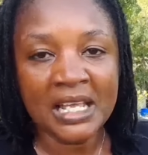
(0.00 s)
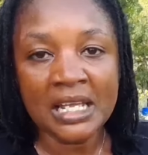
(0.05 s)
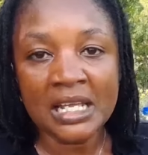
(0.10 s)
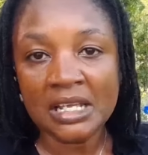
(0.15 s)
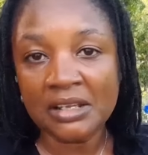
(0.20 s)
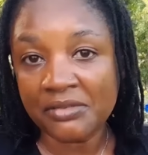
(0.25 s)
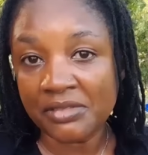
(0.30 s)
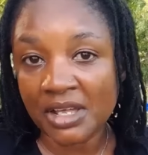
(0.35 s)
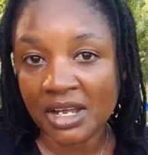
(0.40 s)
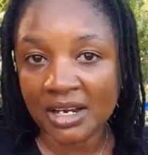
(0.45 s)

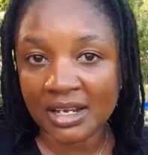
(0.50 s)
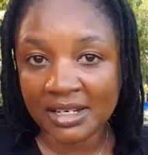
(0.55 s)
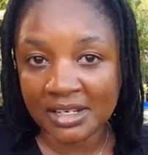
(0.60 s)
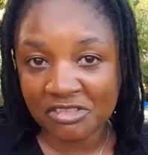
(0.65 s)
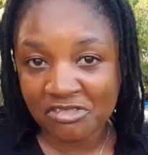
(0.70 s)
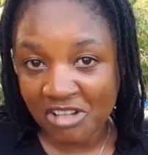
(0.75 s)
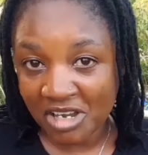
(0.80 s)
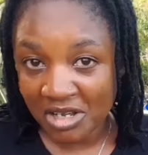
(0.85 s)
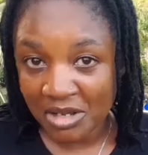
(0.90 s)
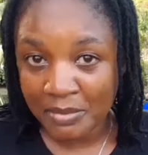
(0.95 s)
If there are any
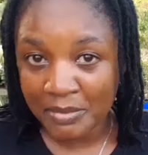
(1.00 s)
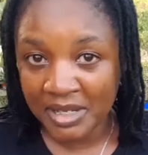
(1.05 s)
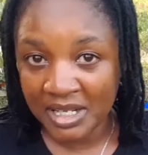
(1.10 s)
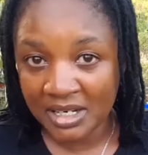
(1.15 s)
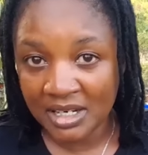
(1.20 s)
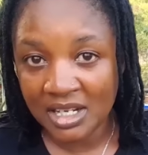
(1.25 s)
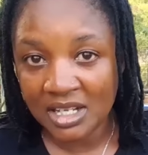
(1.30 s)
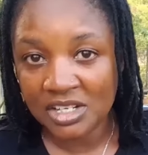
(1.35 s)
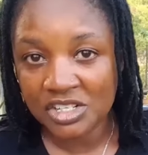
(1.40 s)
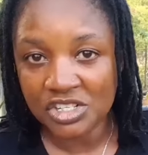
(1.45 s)

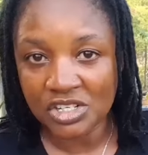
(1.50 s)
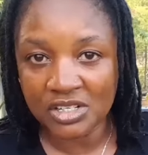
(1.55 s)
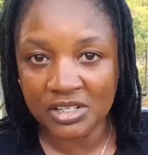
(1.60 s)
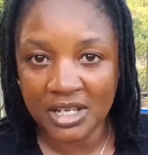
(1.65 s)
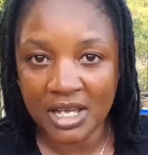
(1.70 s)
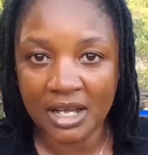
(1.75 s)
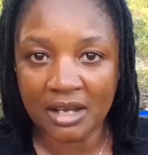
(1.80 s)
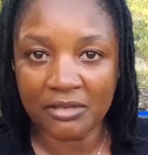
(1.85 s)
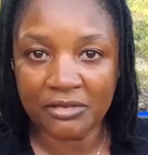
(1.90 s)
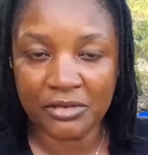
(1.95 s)
recommendation you
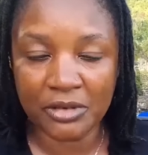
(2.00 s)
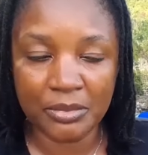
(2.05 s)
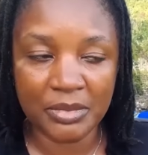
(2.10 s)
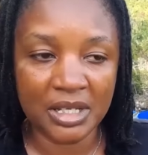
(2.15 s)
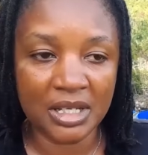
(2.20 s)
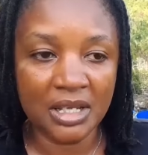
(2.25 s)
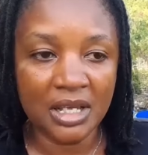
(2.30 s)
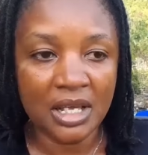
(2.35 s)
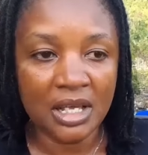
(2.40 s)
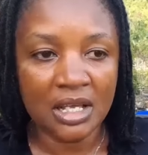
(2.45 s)
have for
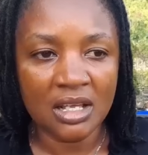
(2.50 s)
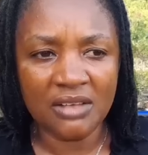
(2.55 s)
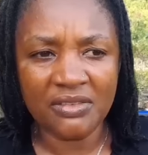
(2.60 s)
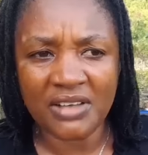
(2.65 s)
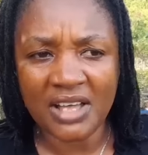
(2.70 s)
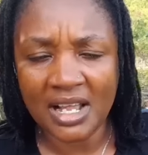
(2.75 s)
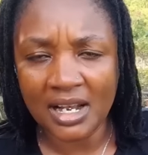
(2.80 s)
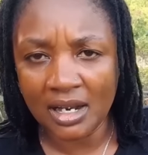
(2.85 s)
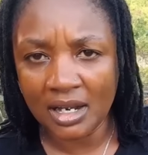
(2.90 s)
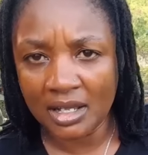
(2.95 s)
me, if
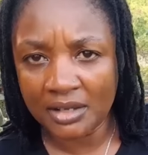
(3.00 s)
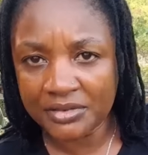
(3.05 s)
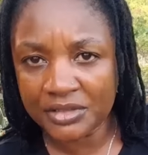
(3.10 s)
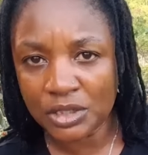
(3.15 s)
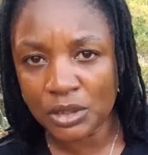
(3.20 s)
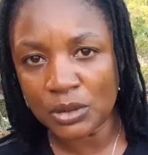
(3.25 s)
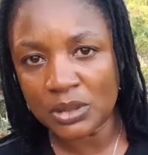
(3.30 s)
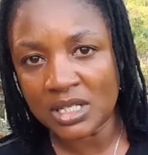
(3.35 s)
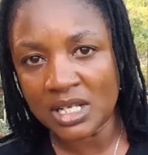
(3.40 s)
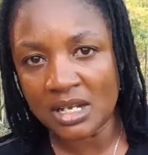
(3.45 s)
I left
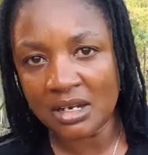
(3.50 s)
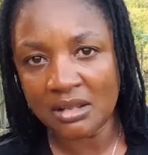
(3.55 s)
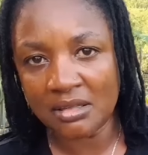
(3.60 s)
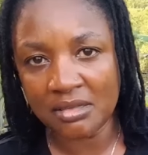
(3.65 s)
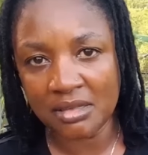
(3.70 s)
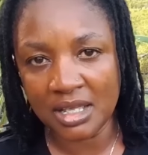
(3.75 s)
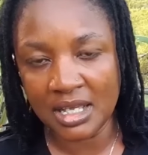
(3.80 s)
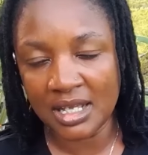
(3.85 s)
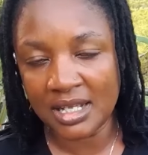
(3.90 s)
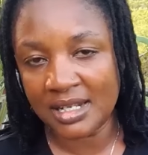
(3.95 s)
out
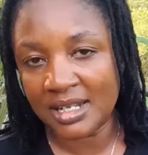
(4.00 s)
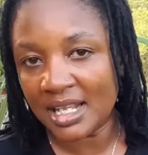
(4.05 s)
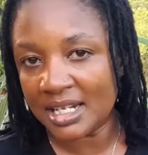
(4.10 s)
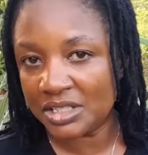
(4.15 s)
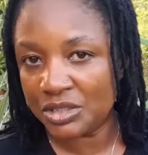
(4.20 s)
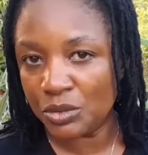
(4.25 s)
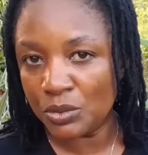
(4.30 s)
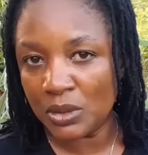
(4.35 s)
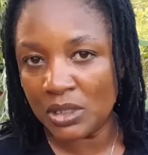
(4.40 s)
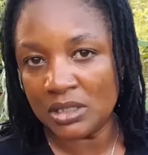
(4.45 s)
anything that
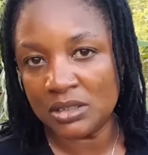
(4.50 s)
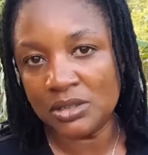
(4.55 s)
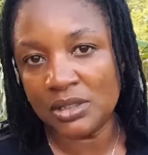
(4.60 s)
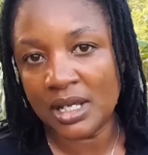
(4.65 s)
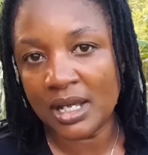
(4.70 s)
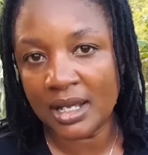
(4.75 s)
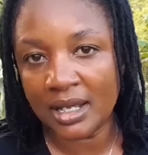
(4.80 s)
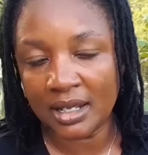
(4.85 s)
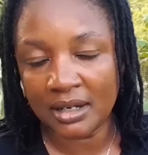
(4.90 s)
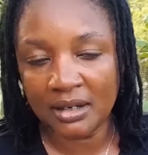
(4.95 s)
you want to
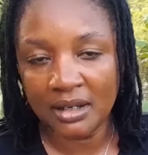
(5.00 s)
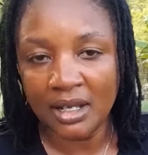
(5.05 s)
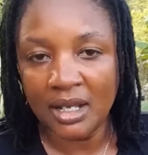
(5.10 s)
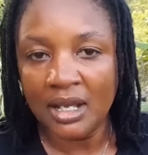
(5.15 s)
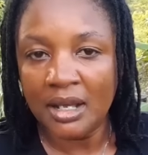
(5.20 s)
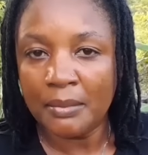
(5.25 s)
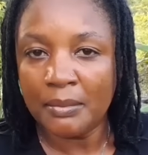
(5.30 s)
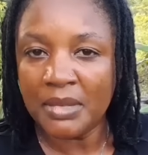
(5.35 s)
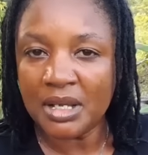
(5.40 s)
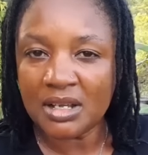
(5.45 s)
add,
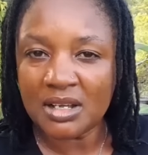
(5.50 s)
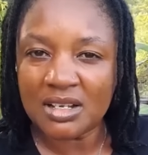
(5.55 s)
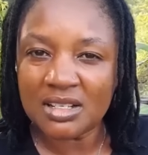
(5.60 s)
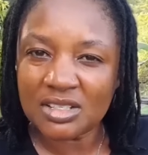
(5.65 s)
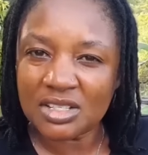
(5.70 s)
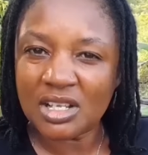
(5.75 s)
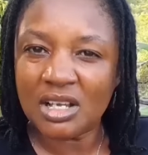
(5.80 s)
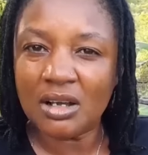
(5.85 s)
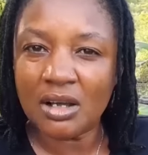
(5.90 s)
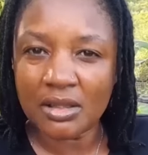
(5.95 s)
because
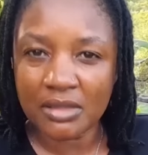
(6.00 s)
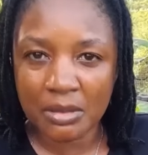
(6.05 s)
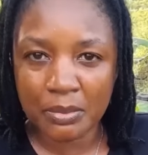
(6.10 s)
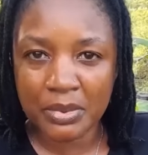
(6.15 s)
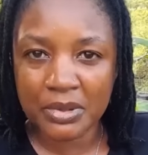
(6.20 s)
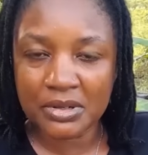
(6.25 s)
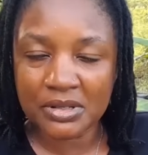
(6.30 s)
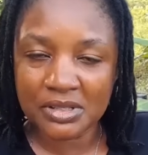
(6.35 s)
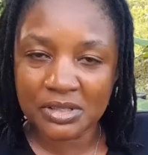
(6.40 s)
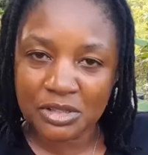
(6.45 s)
other
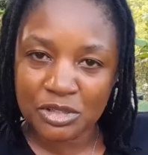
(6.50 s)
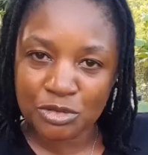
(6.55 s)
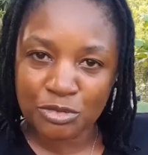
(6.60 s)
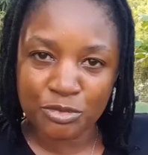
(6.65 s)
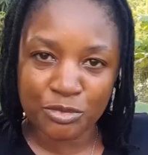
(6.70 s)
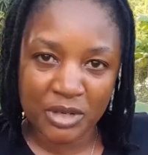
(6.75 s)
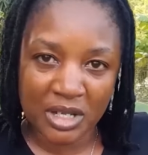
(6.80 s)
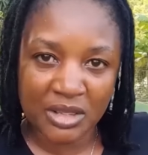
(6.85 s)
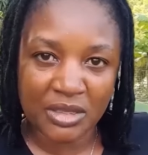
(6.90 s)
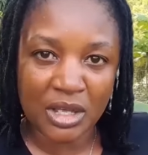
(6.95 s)
persons
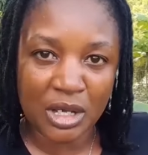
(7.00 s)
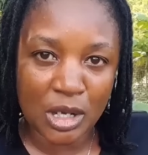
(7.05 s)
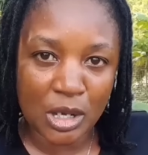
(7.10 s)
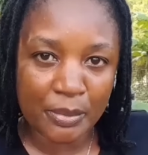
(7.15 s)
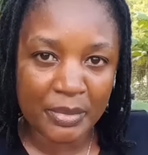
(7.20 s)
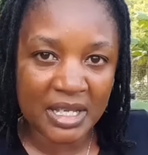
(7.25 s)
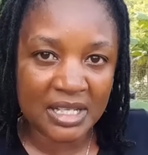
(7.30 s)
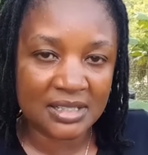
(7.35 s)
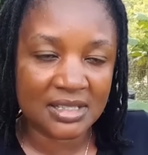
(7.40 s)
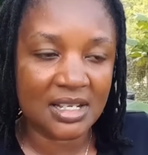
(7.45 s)
read the
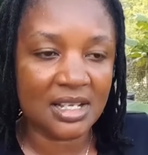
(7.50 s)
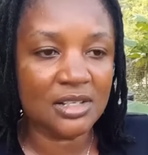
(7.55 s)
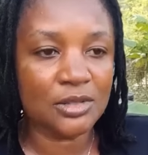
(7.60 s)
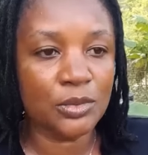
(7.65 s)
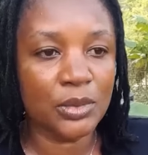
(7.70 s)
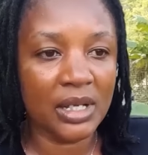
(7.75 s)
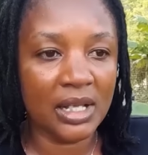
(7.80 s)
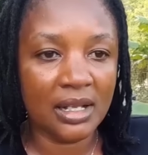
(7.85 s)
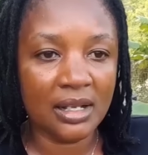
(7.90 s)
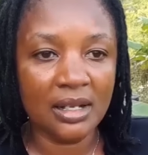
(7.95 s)
comments as
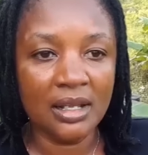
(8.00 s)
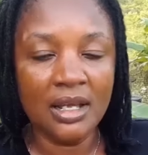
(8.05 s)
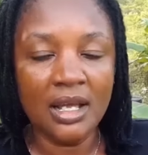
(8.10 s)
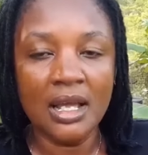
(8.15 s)
well,